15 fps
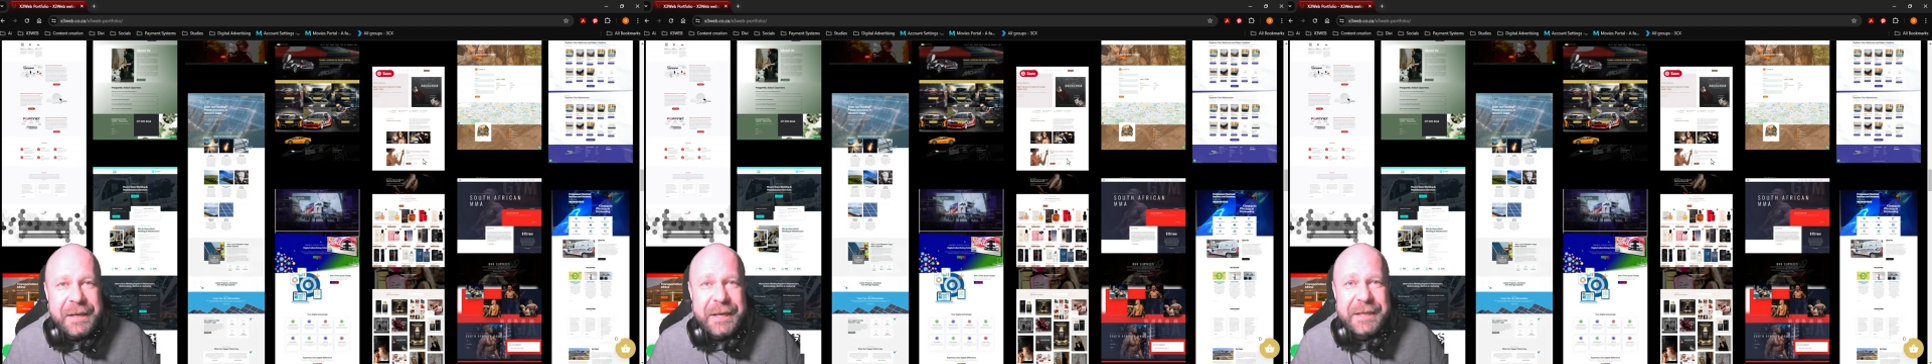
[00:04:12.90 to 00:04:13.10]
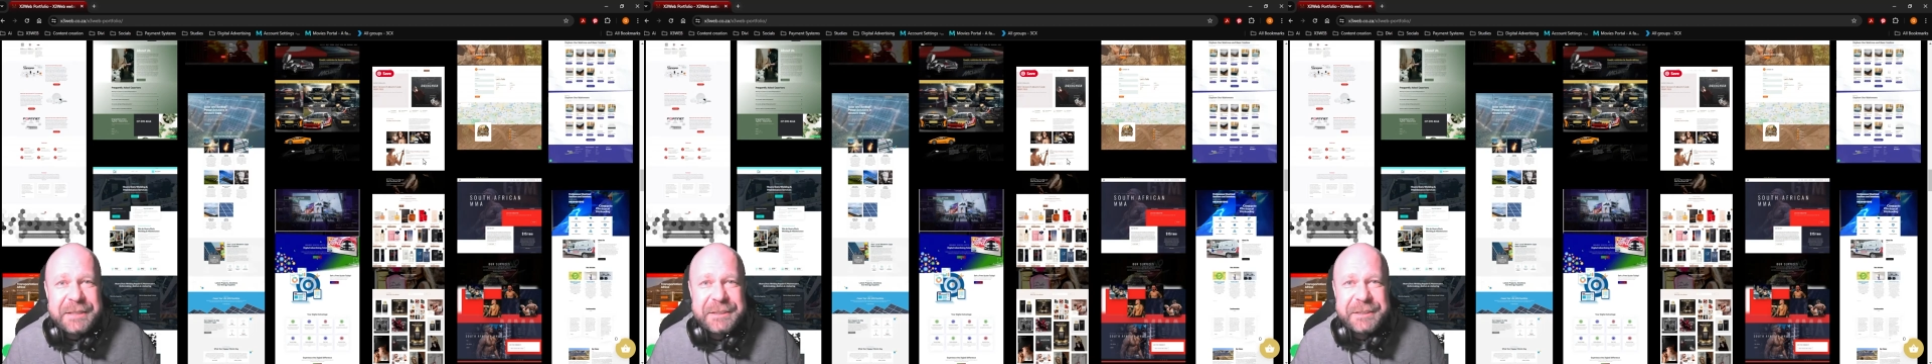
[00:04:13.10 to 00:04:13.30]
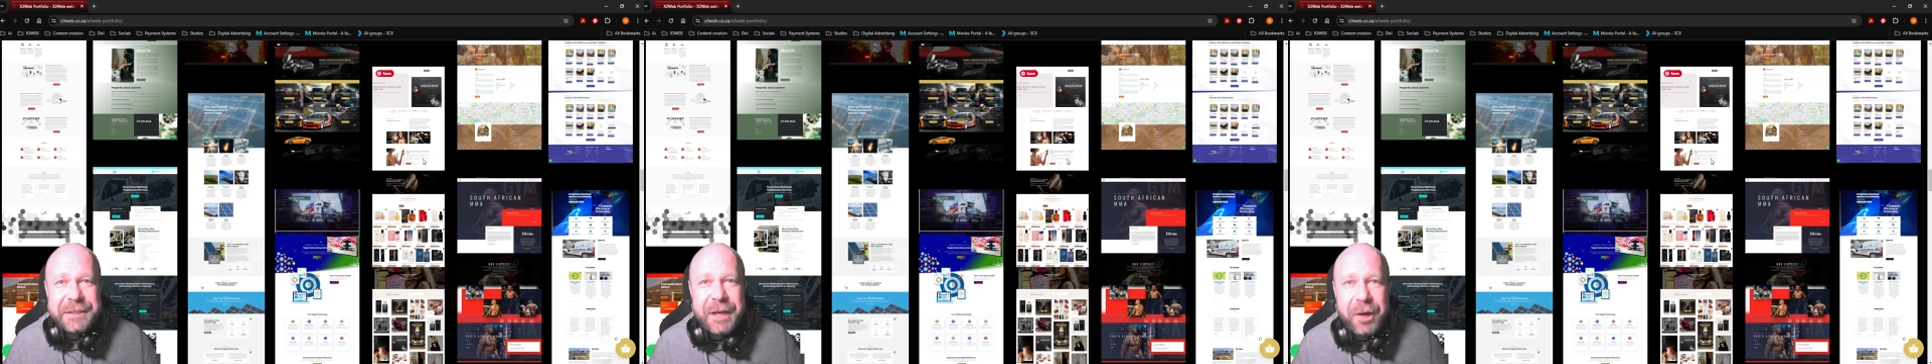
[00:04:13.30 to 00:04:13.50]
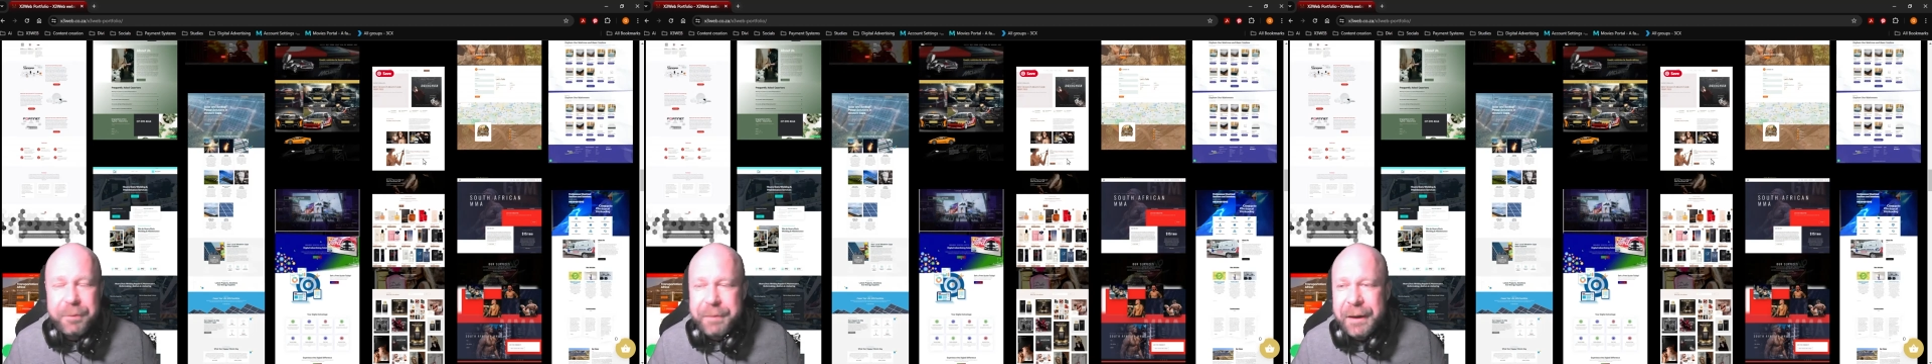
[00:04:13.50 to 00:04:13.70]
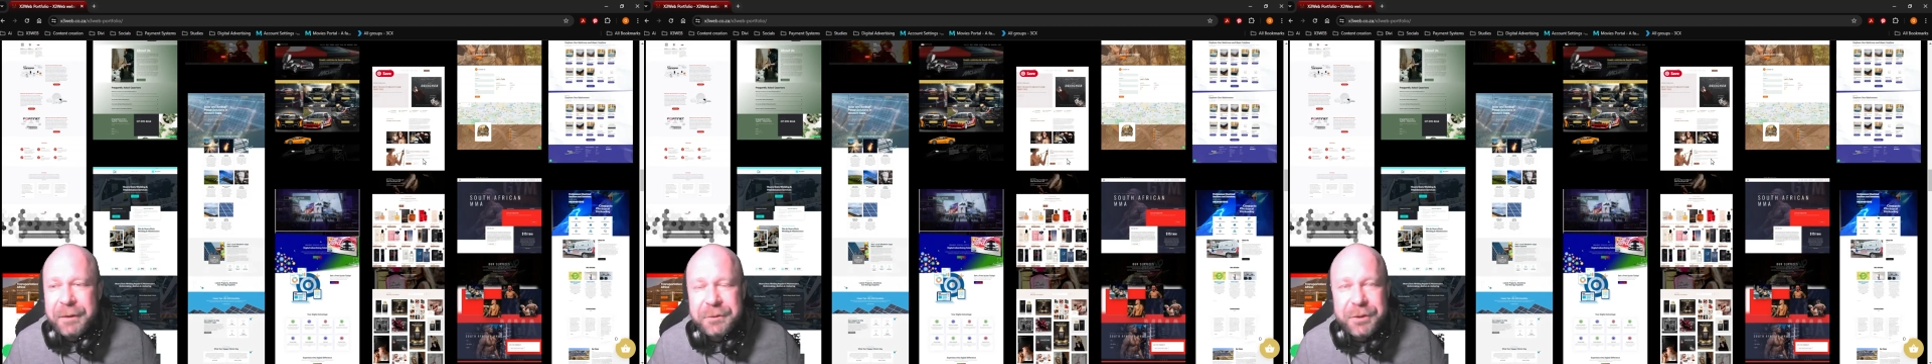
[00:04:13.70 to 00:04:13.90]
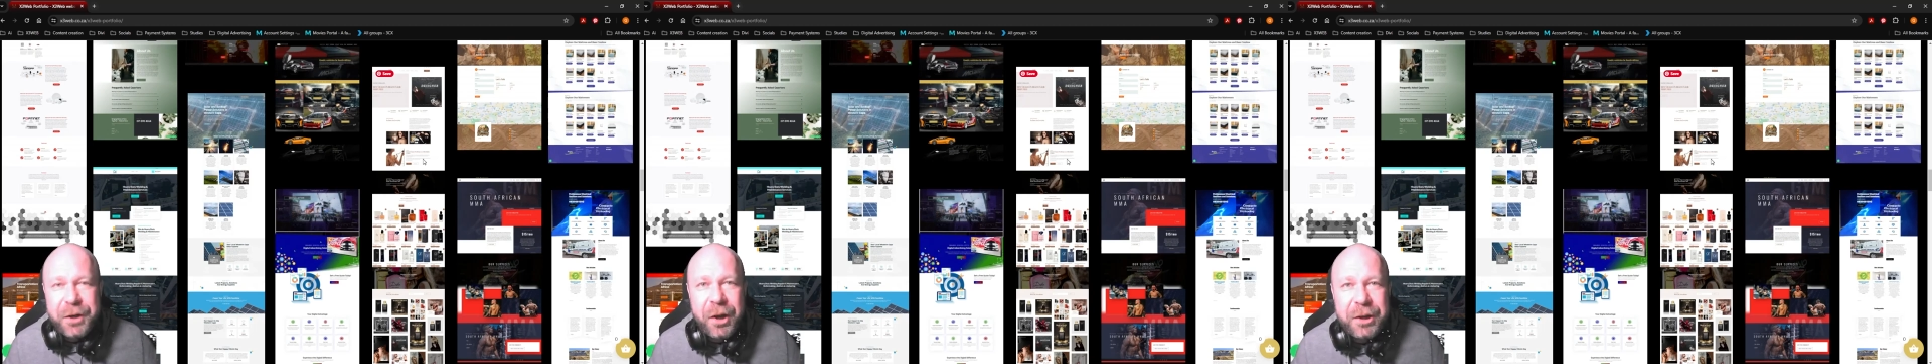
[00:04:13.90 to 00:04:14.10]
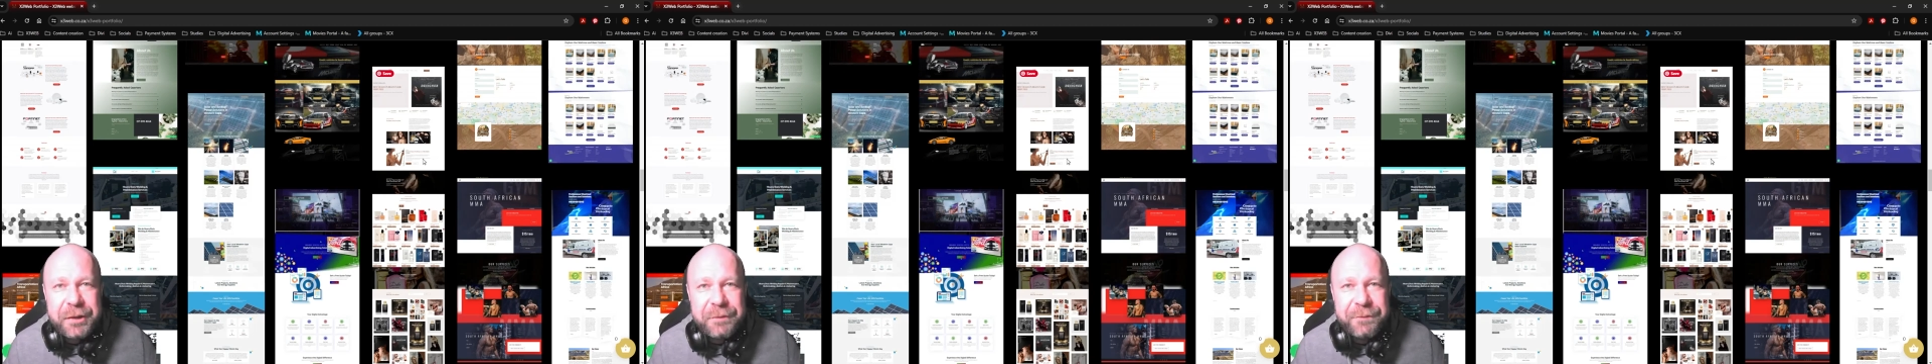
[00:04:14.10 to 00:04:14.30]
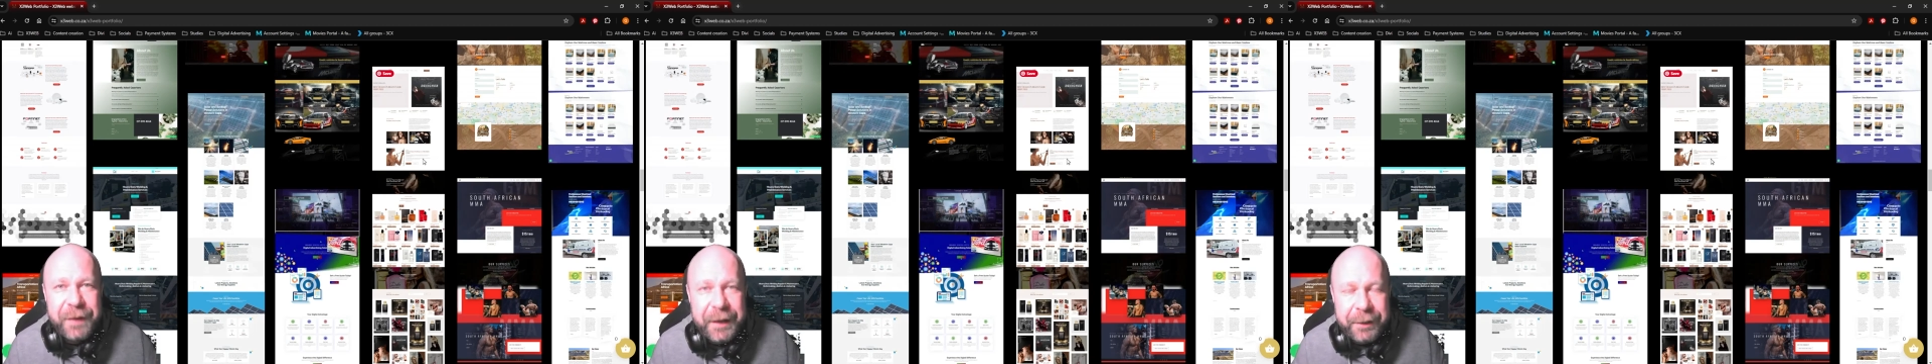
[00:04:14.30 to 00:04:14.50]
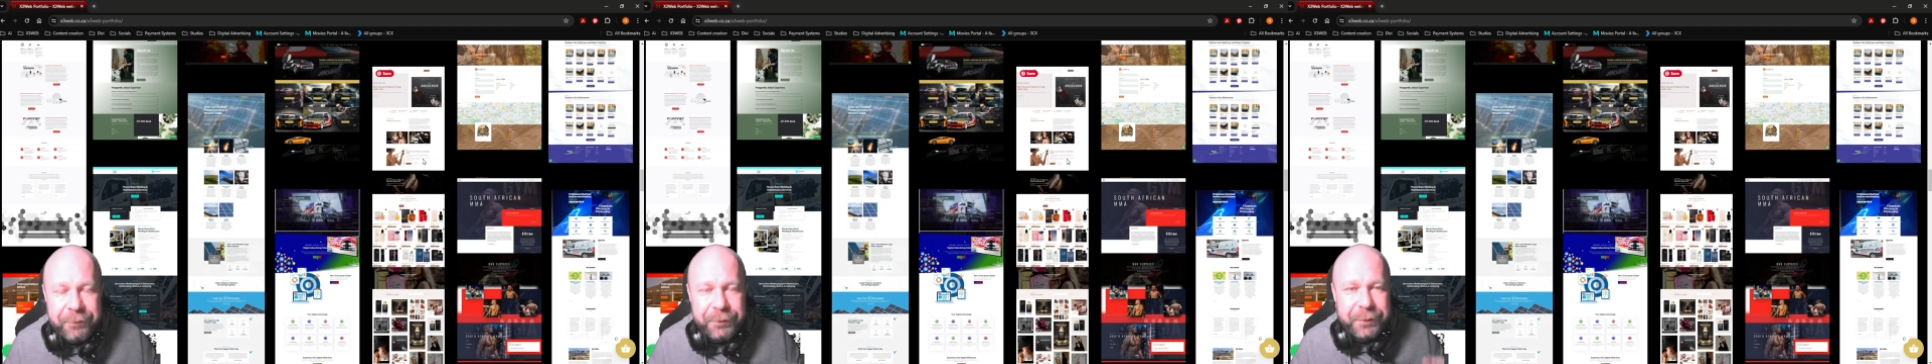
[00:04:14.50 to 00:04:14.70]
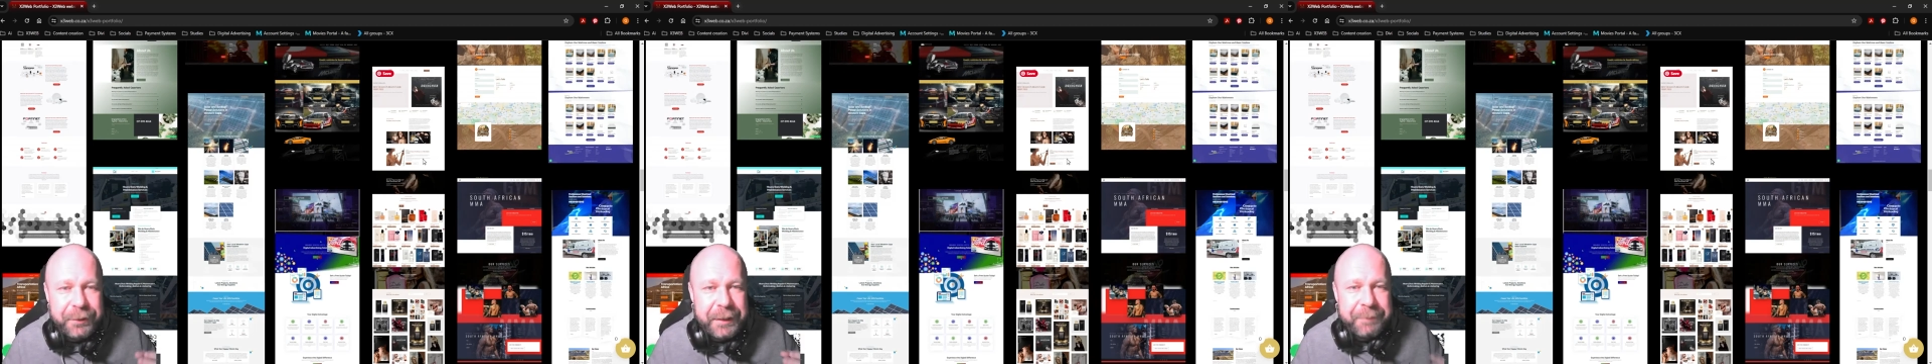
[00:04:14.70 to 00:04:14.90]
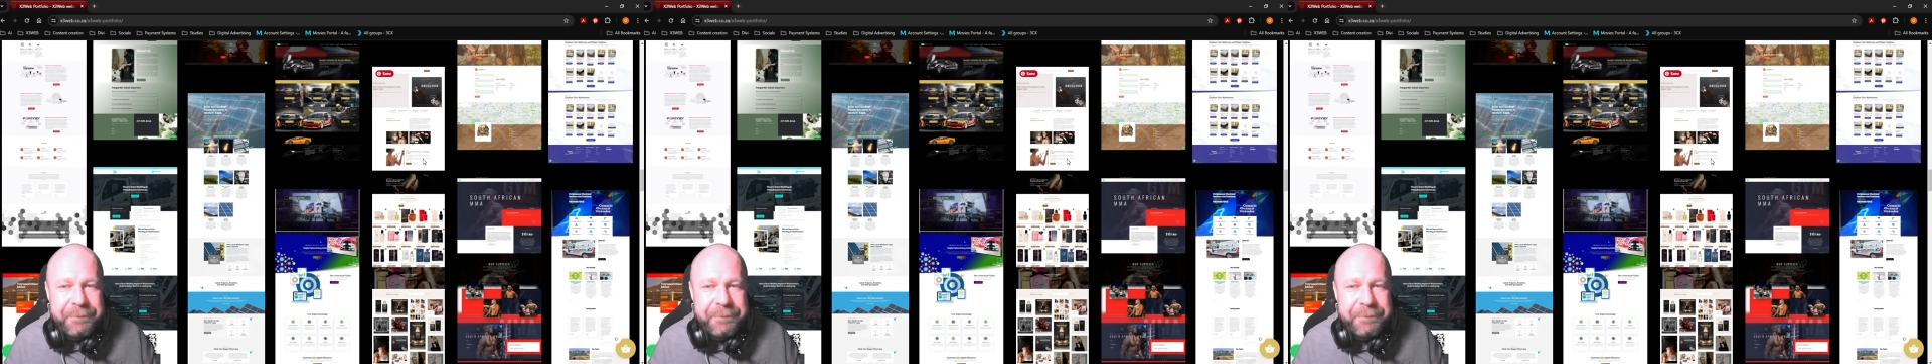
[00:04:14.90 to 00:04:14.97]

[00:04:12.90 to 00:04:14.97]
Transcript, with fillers: SEO, about going viral,